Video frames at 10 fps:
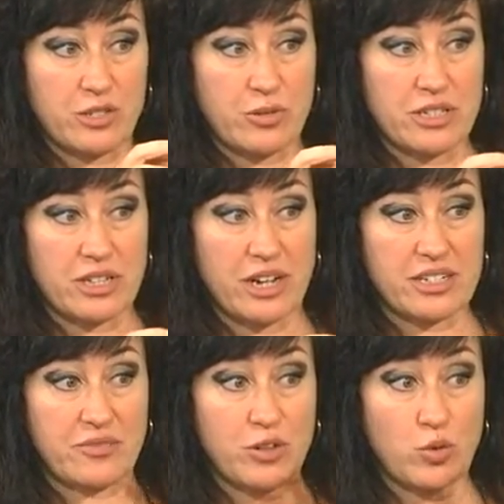so it's not
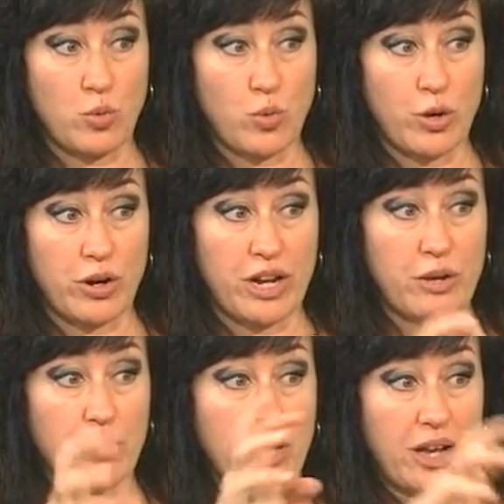as if there's a word in
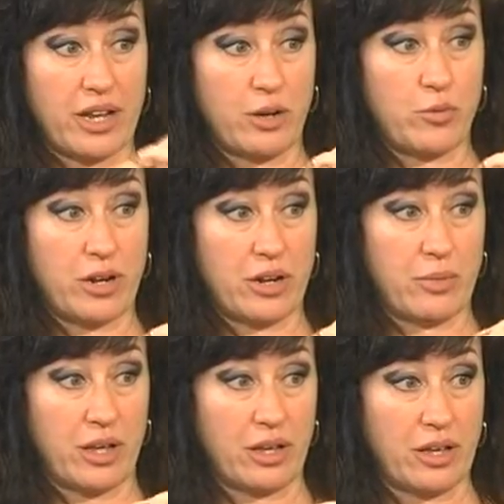a block and a word in a
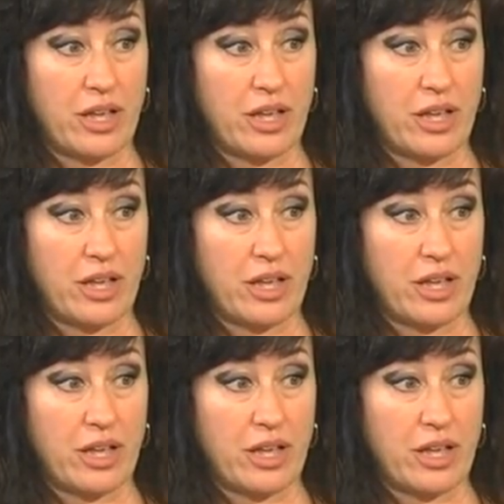block.